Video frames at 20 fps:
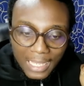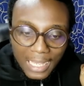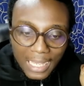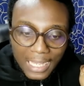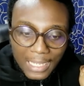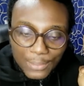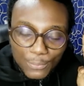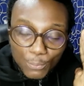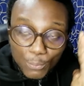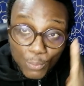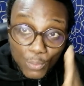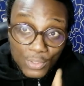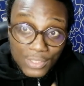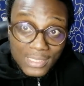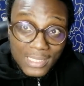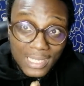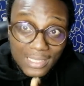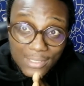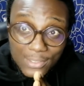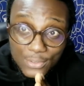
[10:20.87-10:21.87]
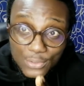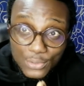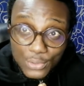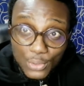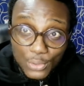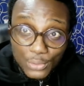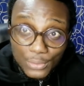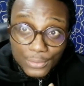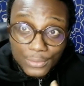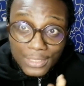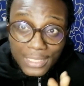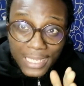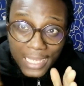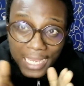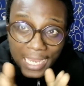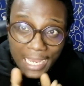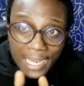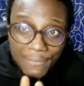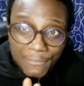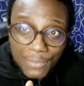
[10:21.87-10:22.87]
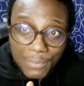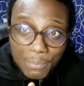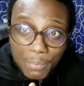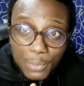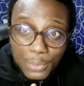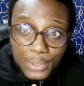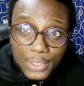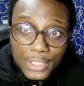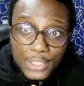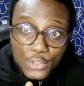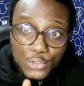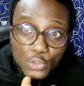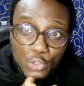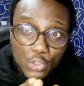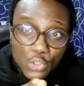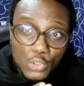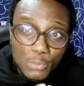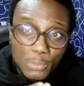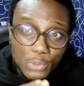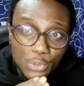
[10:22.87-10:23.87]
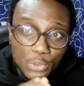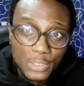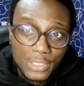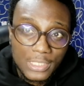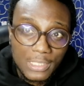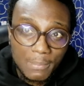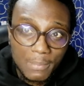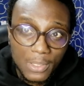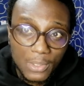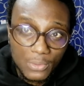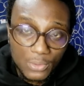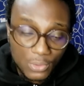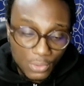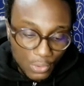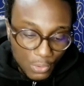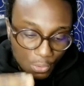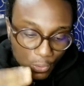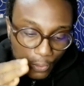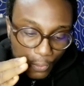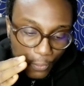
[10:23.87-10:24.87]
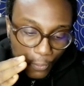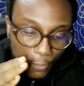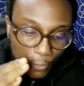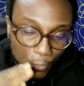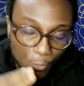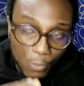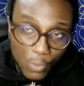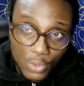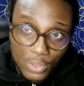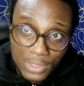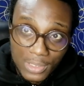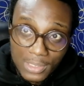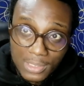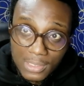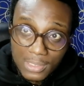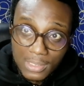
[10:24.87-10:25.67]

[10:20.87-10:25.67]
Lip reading: And once that is done, everybody is going to be talking about what